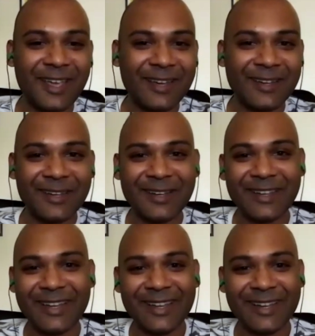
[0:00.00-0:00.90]
and
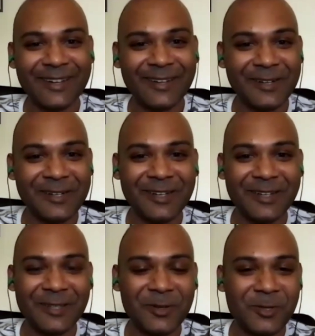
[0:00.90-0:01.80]
in return,
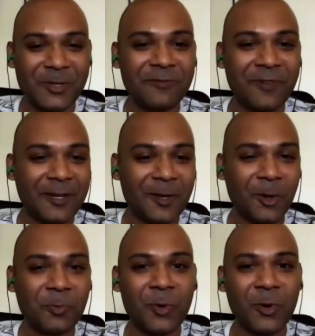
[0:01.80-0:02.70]
you could fund a
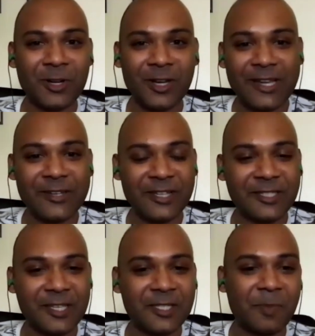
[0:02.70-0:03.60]
lot more
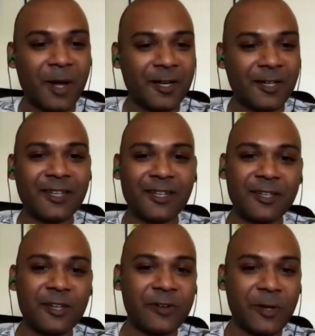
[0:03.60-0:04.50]
interesting, smart, driven